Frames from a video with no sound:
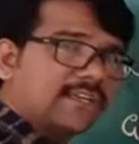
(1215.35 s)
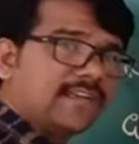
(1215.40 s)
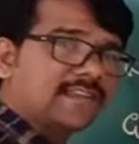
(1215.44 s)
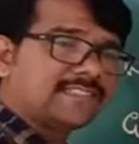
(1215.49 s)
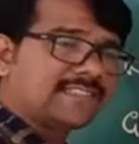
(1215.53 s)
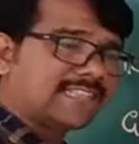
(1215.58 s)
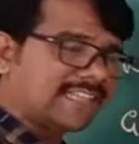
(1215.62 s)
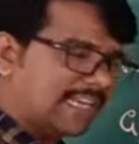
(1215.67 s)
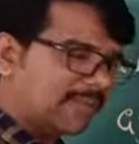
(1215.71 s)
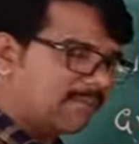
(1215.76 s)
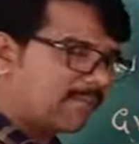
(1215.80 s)

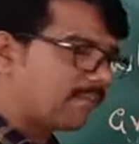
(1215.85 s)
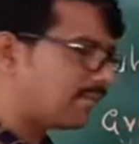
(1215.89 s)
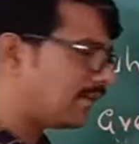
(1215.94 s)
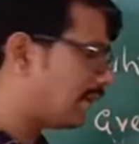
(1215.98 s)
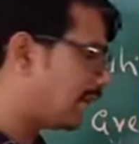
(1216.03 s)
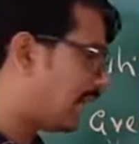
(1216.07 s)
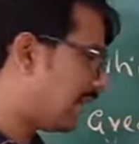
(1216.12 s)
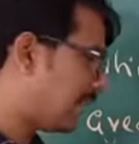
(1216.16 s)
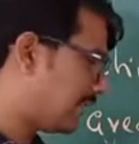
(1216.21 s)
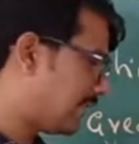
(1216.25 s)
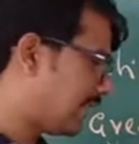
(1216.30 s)
It's the name of the
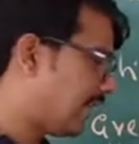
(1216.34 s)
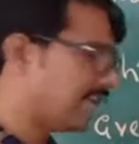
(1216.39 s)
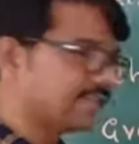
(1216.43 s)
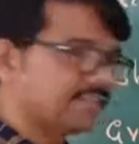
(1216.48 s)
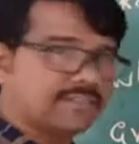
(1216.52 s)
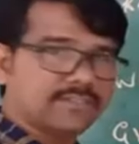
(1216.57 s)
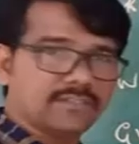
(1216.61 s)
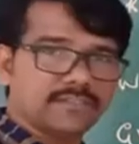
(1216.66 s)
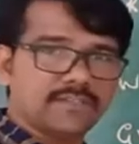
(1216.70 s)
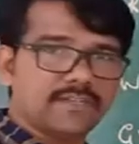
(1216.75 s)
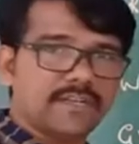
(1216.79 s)

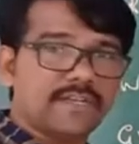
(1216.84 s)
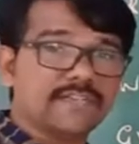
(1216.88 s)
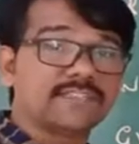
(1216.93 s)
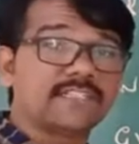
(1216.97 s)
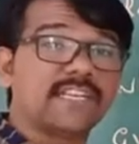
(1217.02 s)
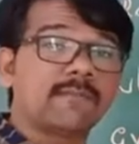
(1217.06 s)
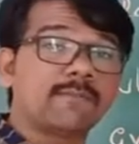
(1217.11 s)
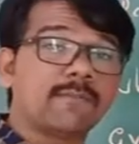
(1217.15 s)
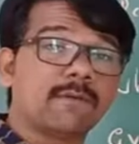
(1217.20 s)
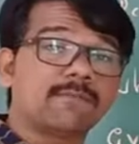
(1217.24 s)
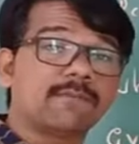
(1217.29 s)
grassland. It's
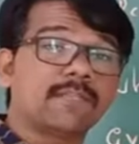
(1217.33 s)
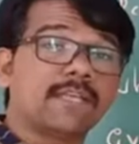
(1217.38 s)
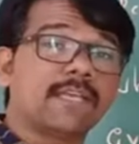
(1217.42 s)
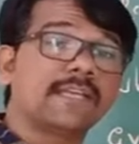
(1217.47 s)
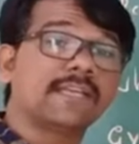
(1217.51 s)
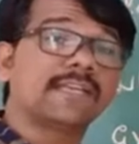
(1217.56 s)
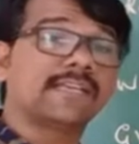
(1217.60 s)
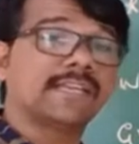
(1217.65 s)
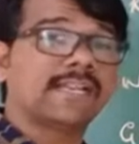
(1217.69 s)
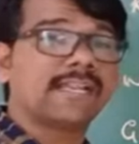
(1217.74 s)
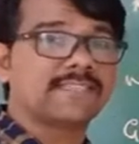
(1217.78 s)
the name of the
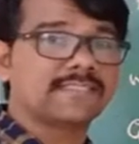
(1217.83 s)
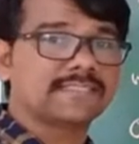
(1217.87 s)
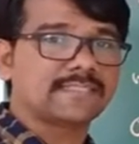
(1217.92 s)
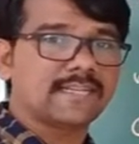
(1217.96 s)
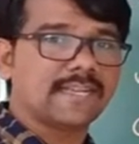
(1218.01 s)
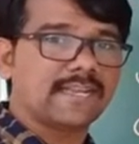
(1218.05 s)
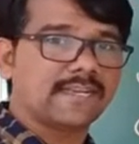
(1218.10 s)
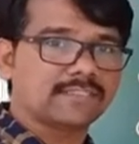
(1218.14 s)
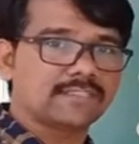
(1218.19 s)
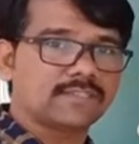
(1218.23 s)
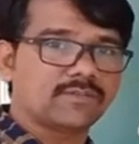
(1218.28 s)

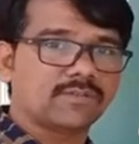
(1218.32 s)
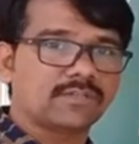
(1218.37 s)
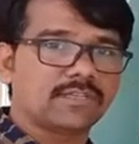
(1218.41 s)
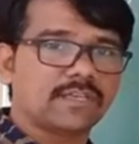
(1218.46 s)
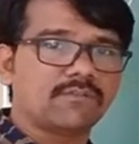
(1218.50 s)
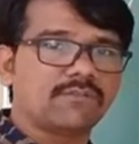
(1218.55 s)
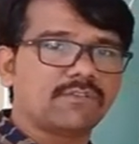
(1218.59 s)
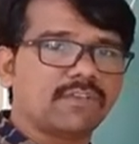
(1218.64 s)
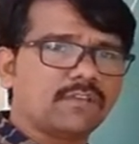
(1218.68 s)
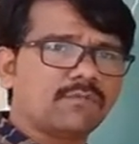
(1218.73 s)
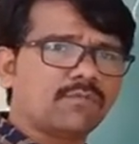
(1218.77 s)
grassland.
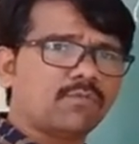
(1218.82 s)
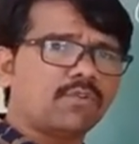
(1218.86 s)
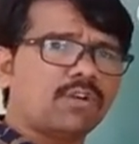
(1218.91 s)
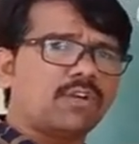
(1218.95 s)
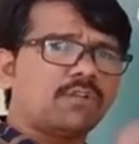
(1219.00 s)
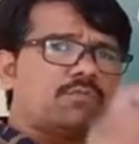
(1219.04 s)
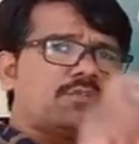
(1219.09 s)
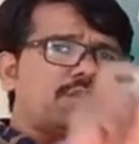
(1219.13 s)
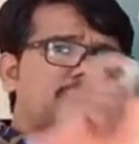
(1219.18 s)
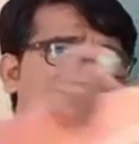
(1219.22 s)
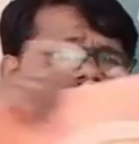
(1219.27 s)
Okay, where
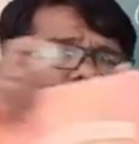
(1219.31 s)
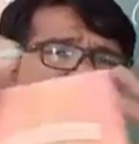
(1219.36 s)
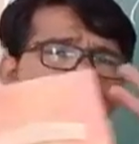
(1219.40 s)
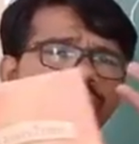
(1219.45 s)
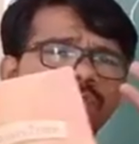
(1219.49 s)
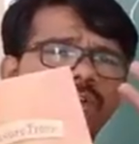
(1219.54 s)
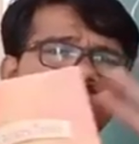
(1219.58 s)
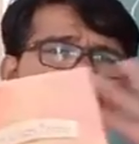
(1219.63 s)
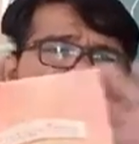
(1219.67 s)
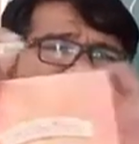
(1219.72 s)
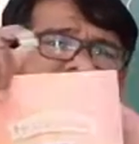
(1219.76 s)
only we
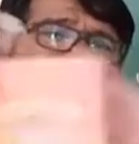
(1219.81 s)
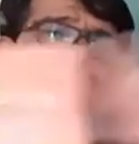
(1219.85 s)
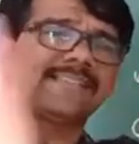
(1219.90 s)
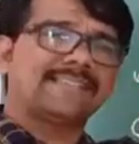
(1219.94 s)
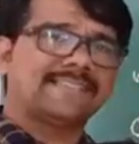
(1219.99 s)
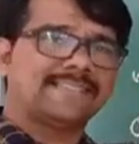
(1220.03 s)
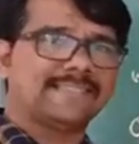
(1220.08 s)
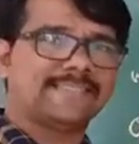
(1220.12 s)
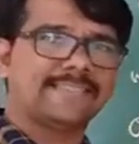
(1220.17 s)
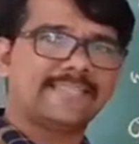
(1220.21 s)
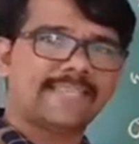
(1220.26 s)
find
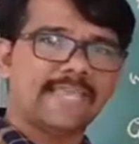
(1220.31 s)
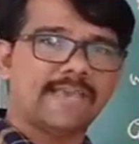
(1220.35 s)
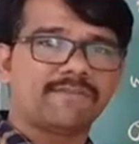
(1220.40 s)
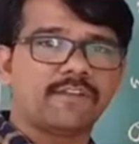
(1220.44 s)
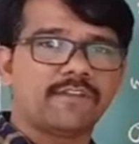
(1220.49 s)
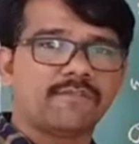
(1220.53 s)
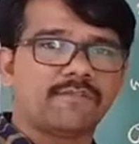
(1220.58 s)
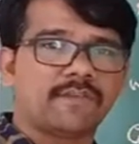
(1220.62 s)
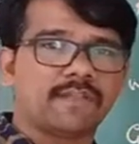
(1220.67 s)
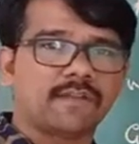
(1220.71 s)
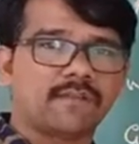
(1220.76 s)
grass
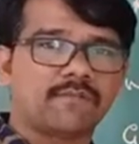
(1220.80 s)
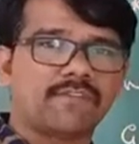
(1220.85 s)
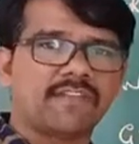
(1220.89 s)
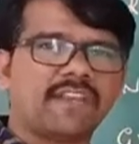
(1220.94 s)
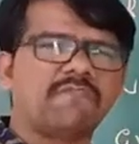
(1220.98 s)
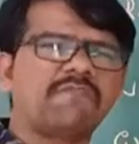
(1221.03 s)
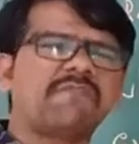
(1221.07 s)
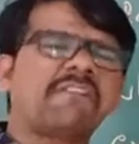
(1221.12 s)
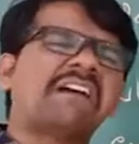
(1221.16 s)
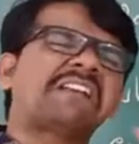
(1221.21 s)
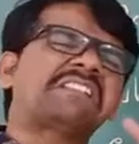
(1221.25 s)
everywhere.
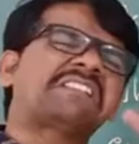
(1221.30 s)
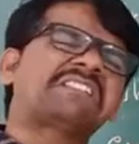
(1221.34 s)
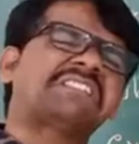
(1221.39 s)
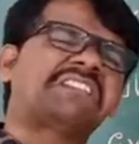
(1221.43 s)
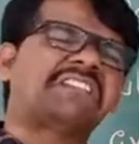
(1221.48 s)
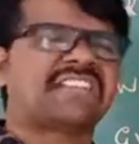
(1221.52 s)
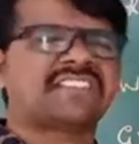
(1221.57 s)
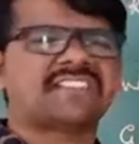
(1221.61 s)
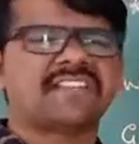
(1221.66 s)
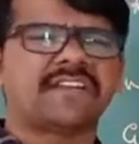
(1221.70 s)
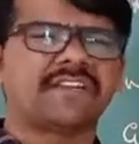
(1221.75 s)
Very vast
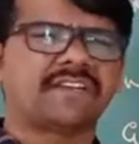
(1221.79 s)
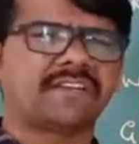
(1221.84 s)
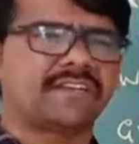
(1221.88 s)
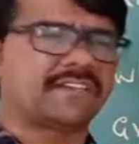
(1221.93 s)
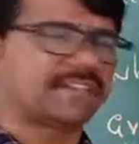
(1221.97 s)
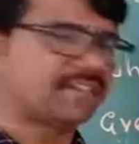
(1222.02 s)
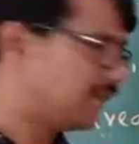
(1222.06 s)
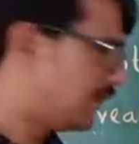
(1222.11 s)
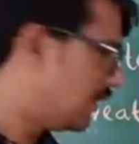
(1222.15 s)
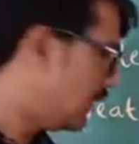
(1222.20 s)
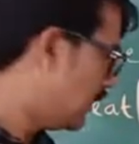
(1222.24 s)
grassland it
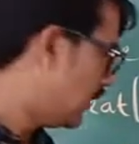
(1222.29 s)
is.